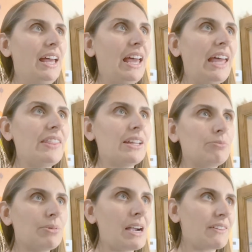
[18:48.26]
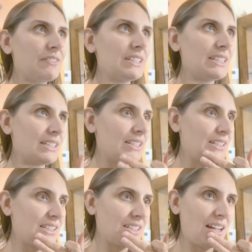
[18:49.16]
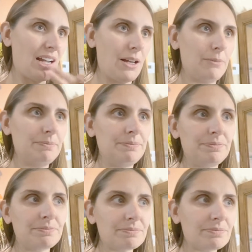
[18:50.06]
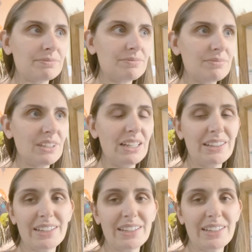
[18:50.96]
And then breakfasts, the